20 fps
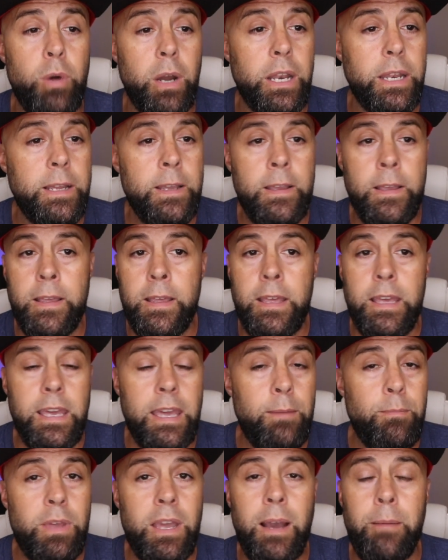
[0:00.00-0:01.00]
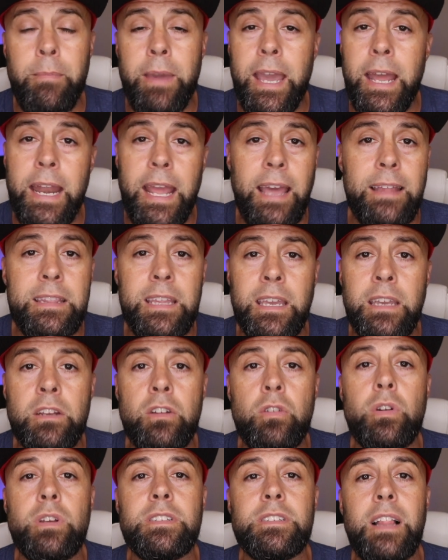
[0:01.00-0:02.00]
But hit me up, man, at The
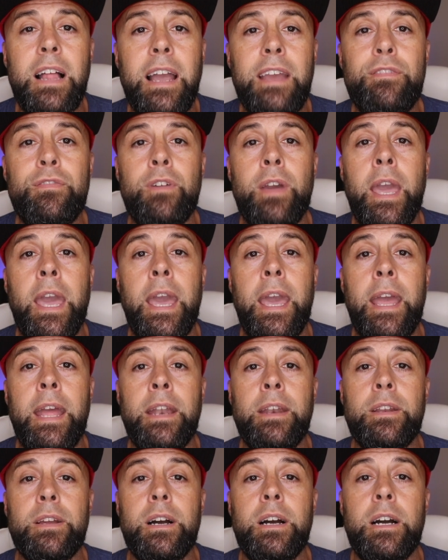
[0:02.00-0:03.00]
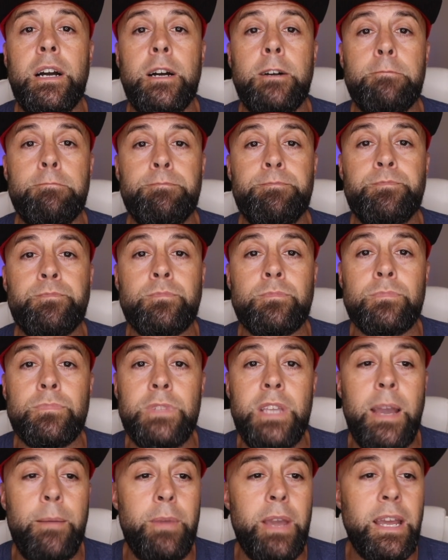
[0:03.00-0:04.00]
Increased Life. And
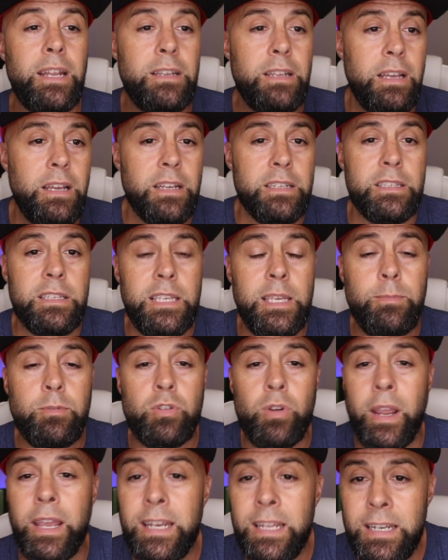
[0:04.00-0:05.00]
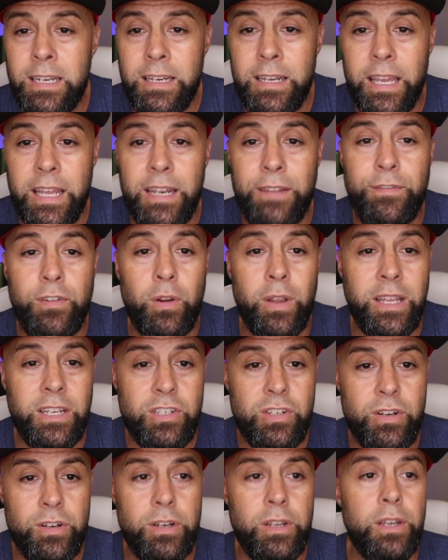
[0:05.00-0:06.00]
yeah, man, keep training. And if you're
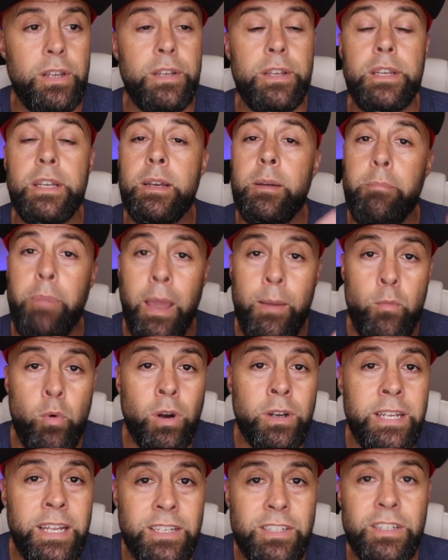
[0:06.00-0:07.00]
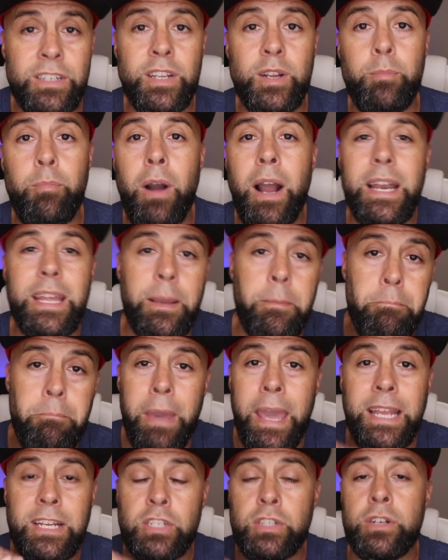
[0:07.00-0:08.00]
injured, pay more attention to your body and
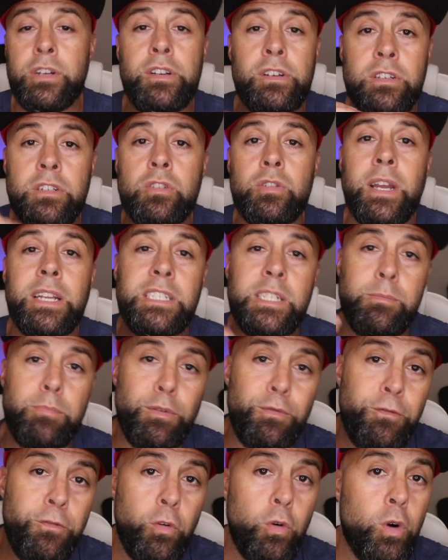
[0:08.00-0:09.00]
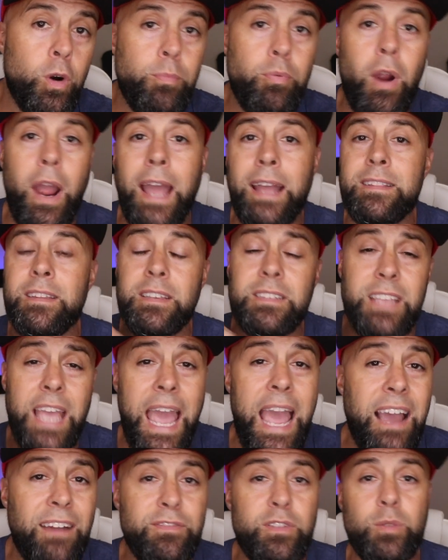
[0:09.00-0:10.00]
make sure you're stretching before practice,
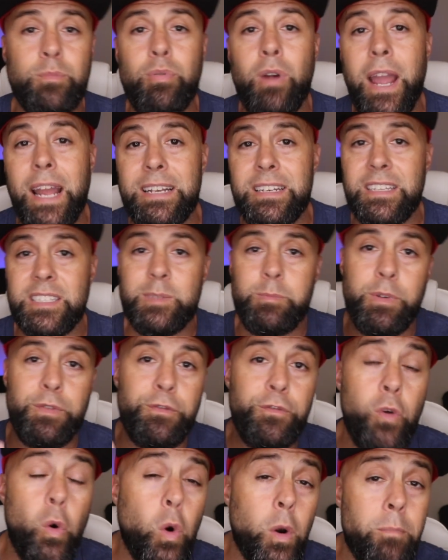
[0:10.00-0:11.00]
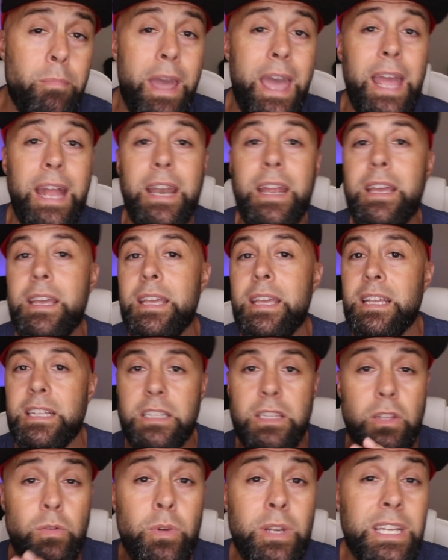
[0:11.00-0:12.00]
after practice, before bed.
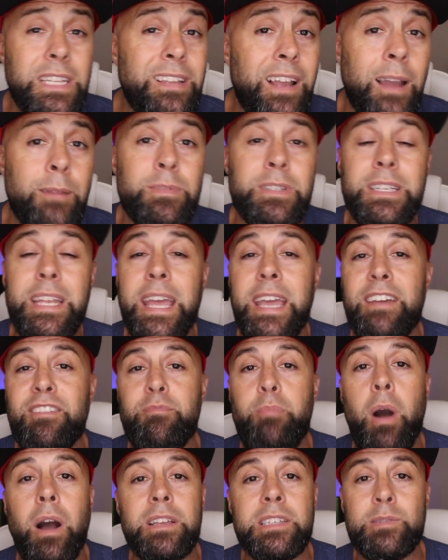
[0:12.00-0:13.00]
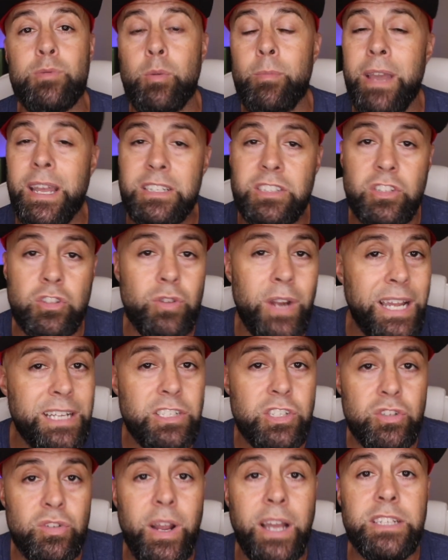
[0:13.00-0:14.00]
3 times a day if possible, man.
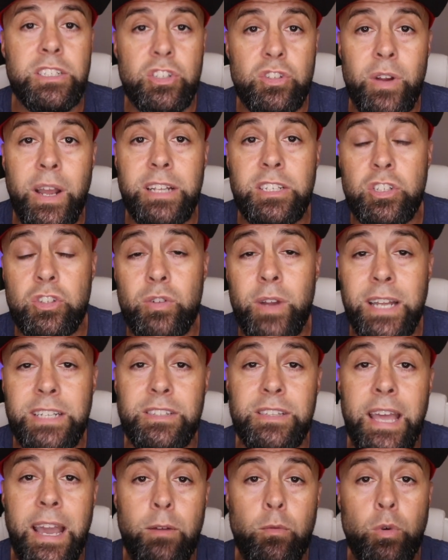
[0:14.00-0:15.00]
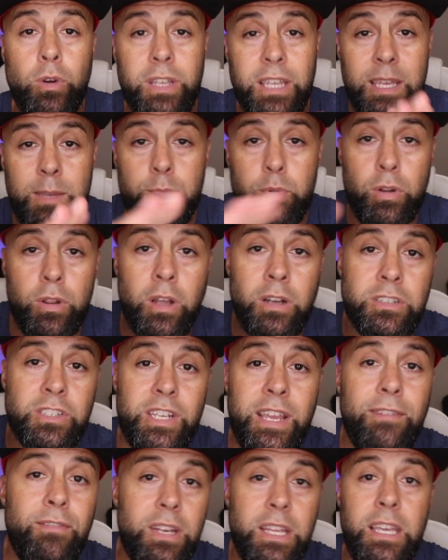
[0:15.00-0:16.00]
Stretch. That will keep your
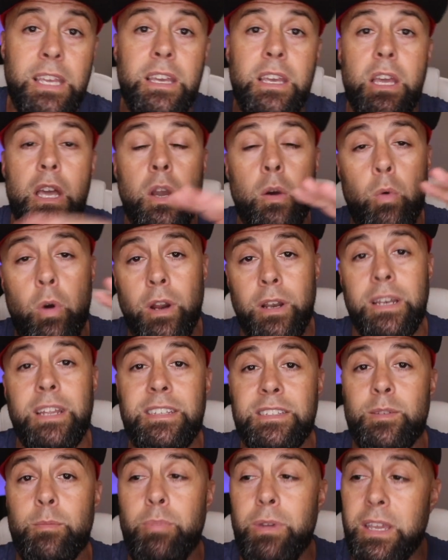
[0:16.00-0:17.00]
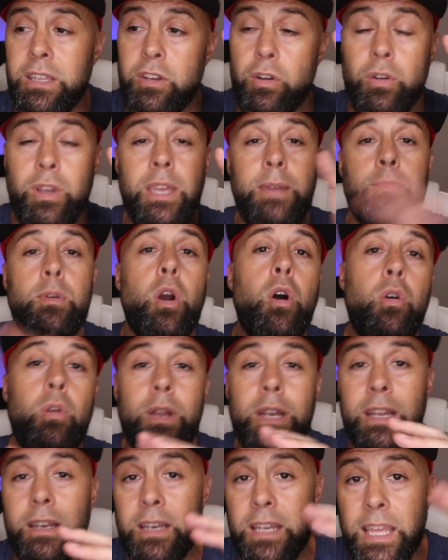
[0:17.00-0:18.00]
longevity where it needs to be, and you'll keep
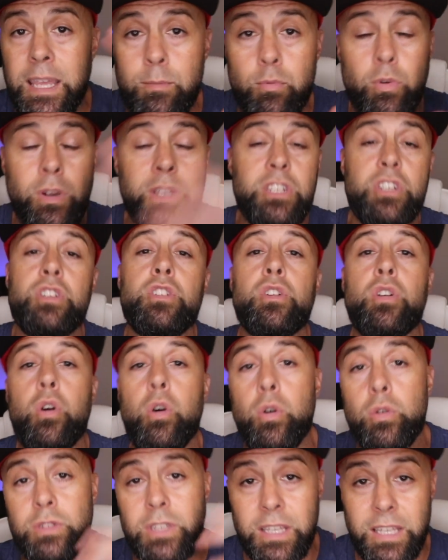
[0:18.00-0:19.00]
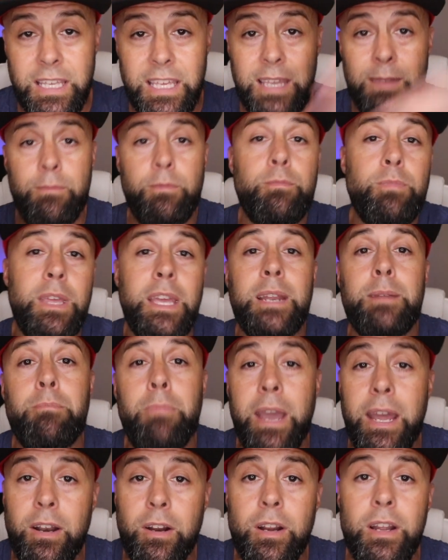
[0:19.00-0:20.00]
going and keep reaching your goals and keep getting
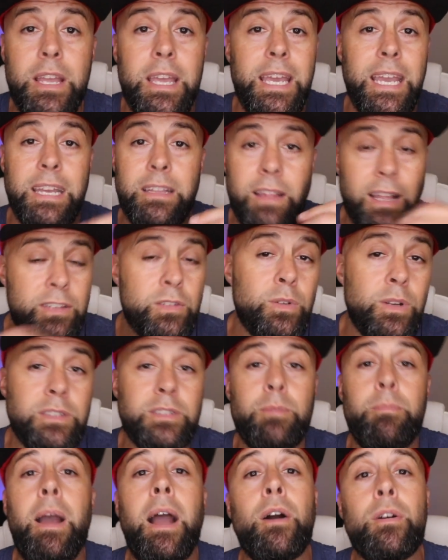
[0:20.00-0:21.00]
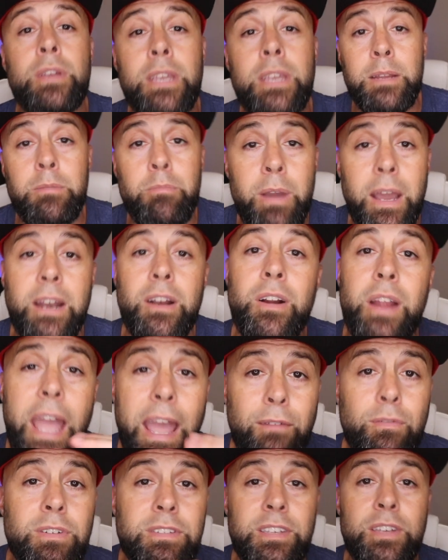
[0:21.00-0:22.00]
better. And that's what it's about, better
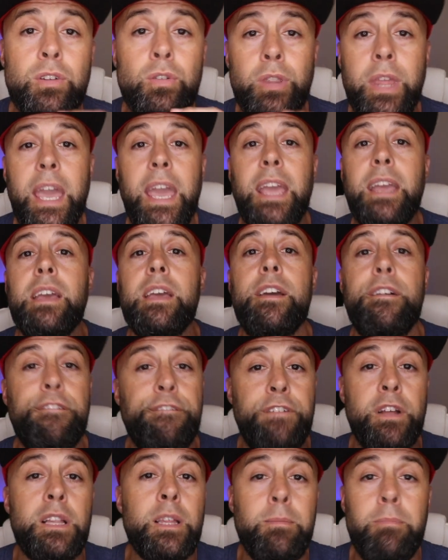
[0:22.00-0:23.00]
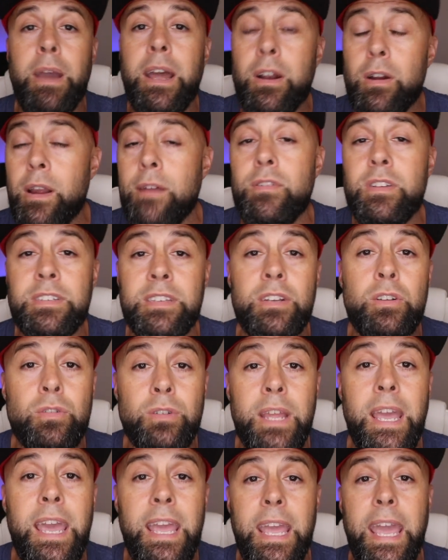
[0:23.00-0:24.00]
every single day, feeling better every single
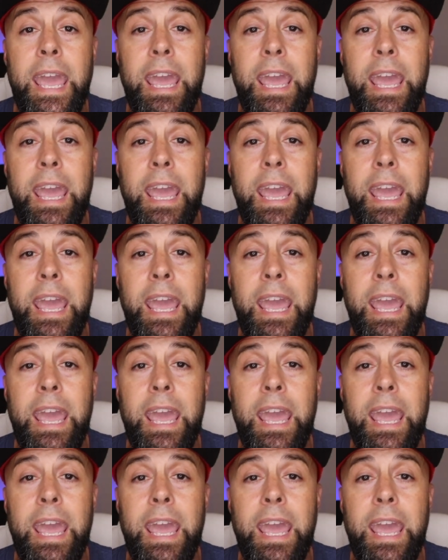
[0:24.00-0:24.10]
day.